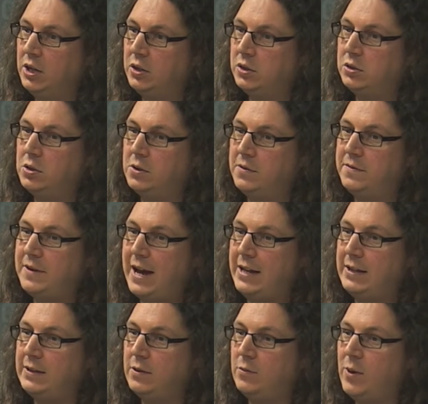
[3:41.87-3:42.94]
so
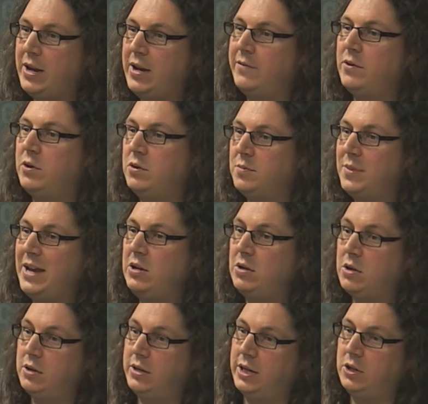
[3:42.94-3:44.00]
that whenever you make a
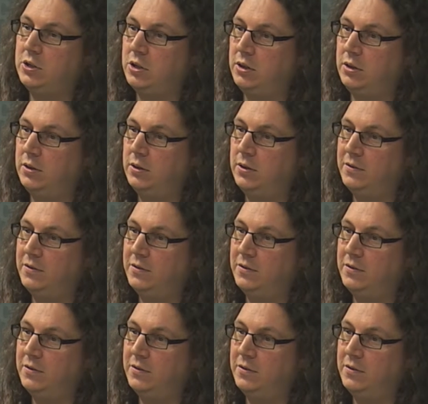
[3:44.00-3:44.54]
connection,